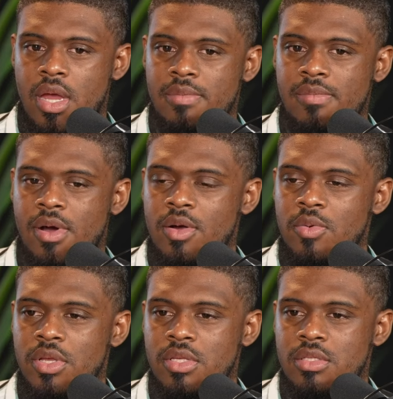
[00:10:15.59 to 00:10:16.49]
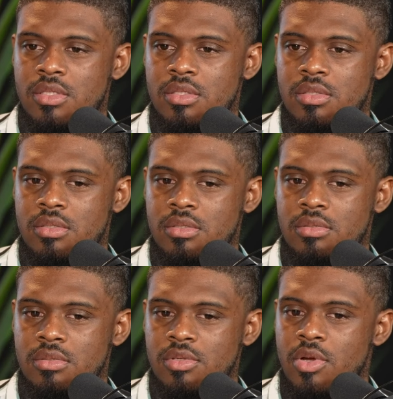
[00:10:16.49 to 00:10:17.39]
I'm always
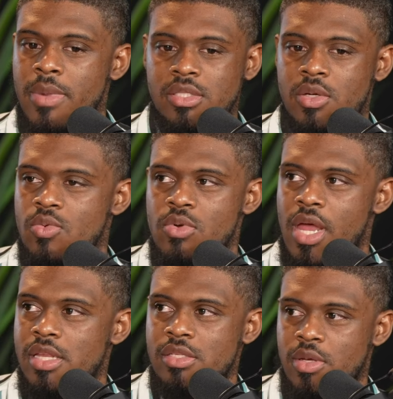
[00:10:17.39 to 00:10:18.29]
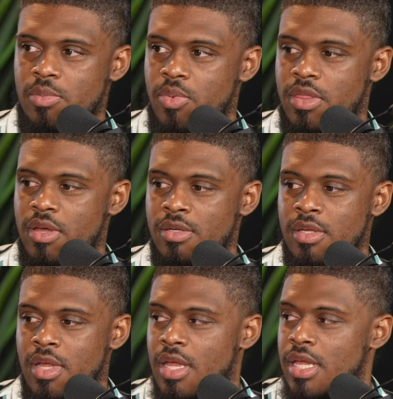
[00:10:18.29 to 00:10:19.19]
no matter who lines up, whether
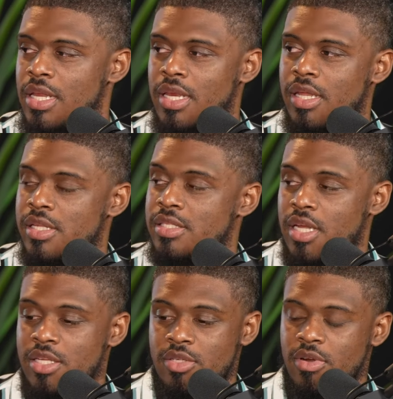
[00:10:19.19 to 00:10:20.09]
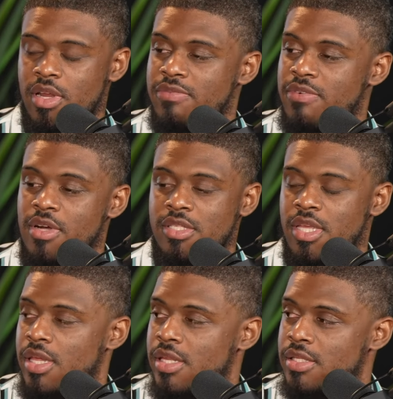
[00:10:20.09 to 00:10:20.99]
Elaine decides to run at
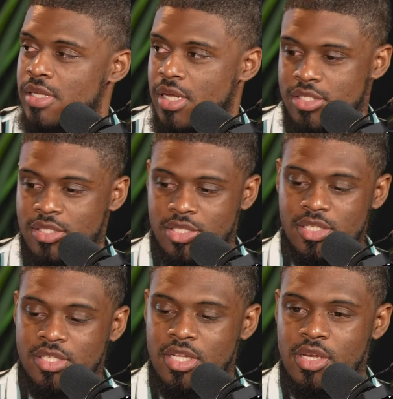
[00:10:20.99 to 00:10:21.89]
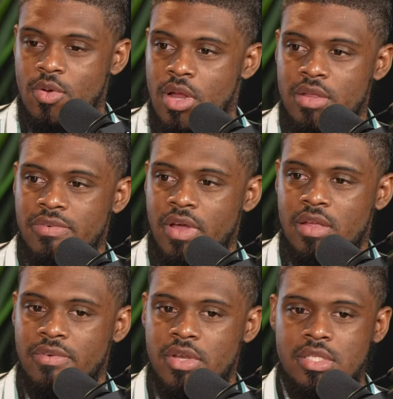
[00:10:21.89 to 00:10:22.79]
48 and she's still
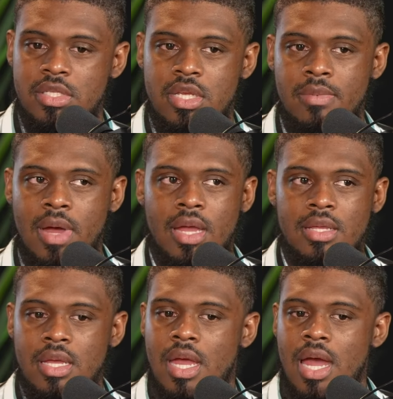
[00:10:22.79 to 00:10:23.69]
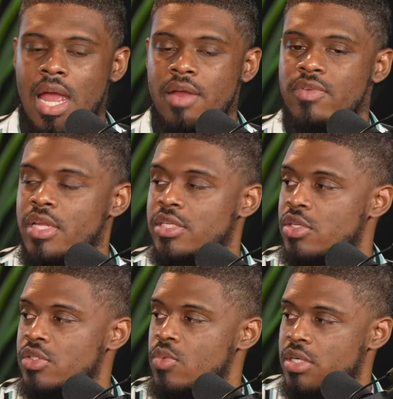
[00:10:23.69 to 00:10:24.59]
qualifying for the team. I, mm. I really
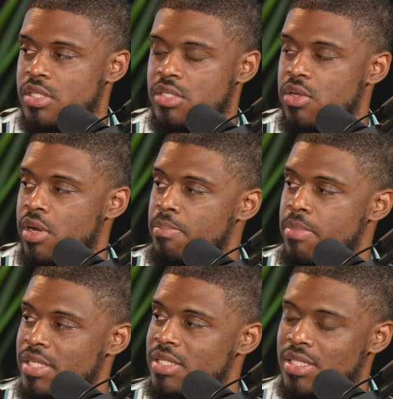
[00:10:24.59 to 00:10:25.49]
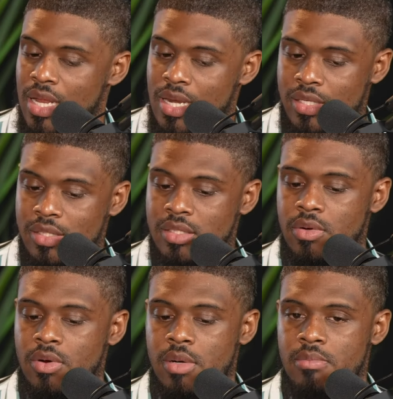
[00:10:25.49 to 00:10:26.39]
just want to see our best talent
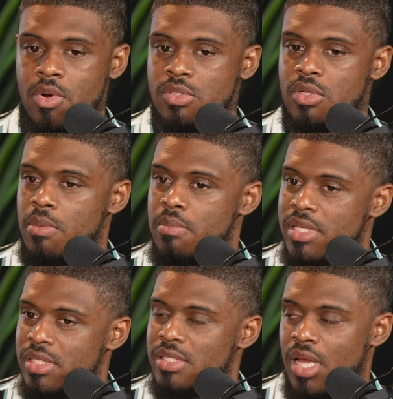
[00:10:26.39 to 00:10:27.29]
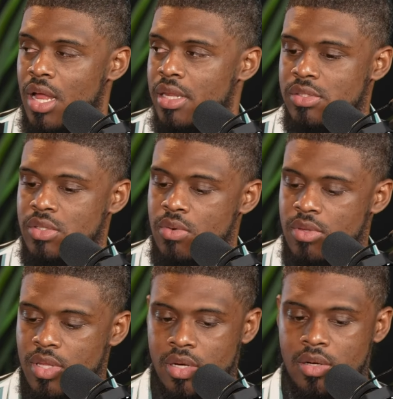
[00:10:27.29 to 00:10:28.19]
or most committed talent
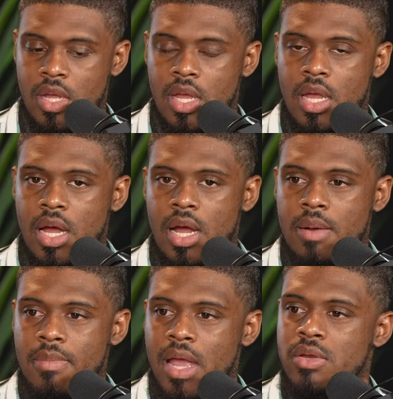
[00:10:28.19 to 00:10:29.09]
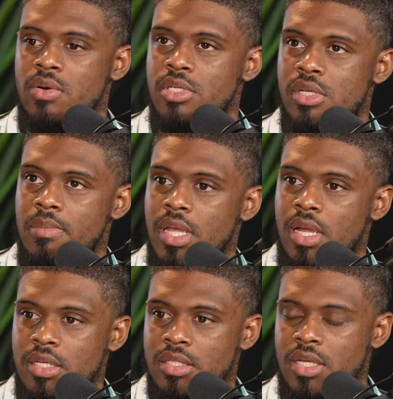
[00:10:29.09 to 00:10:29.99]
out there. Um, I know
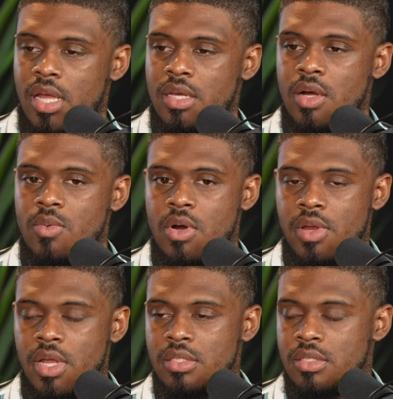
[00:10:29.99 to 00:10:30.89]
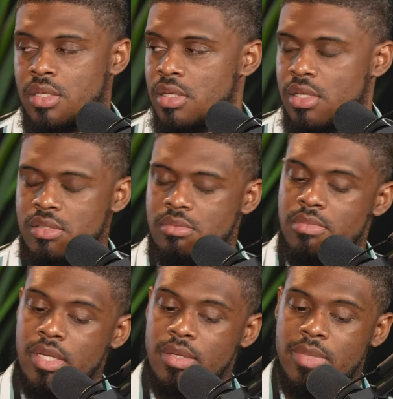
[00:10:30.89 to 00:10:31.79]
Jamaicans kind of worry and,
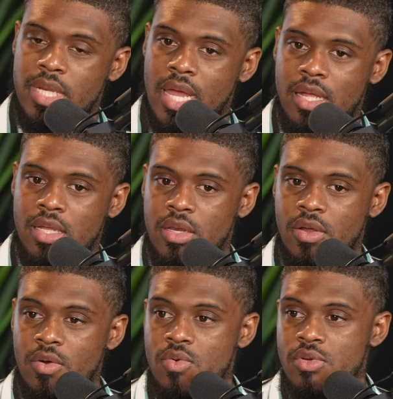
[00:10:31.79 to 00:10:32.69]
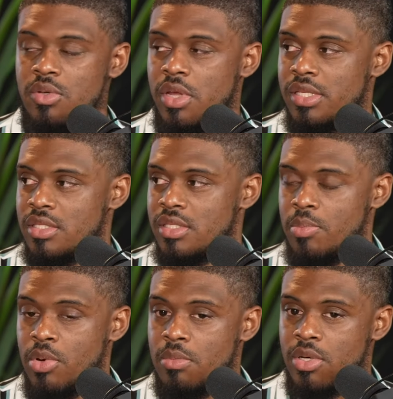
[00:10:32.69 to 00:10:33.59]
and be, be, like, you know, who is going to
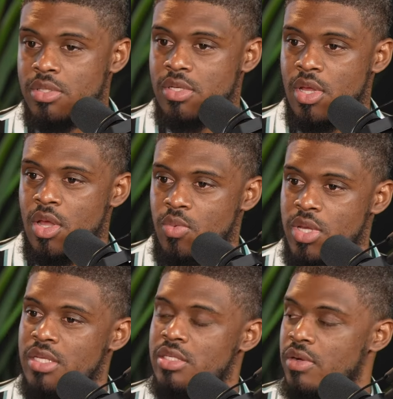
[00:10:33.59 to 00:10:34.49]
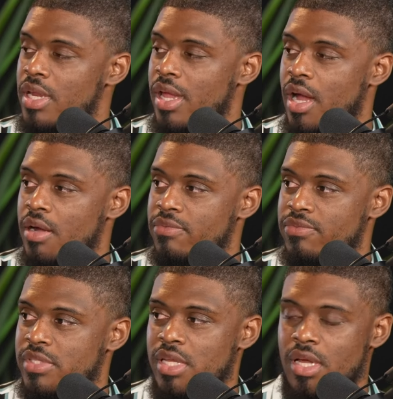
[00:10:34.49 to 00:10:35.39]
step up? But we literally
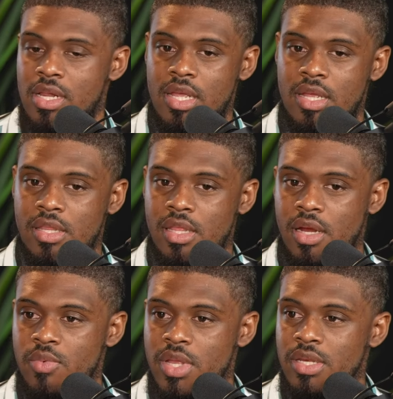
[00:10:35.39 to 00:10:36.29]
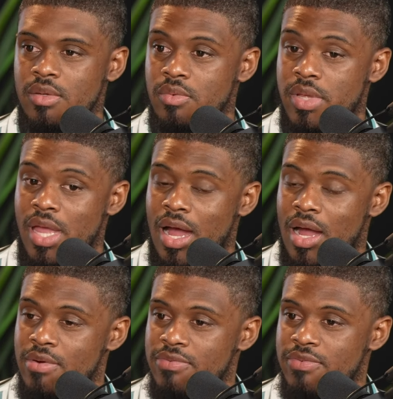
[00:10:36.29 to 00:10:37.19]
have Tia Clayton there. We, we
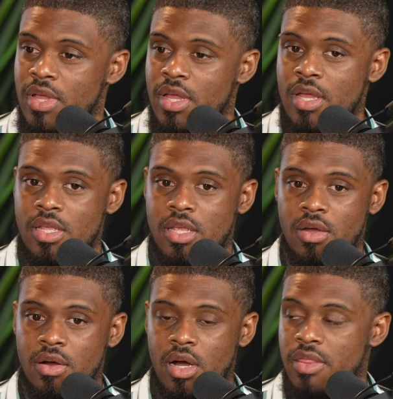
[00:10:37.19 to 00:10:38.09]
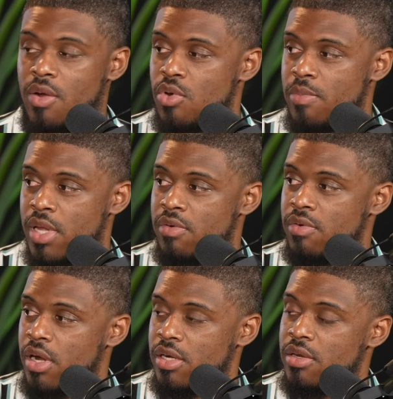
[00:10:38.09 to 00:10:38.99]
have, you know, other women
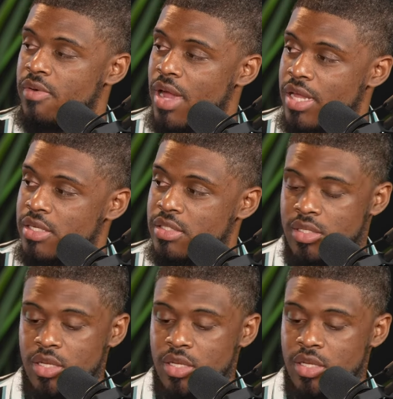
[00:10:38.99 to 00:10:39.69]
on the rise.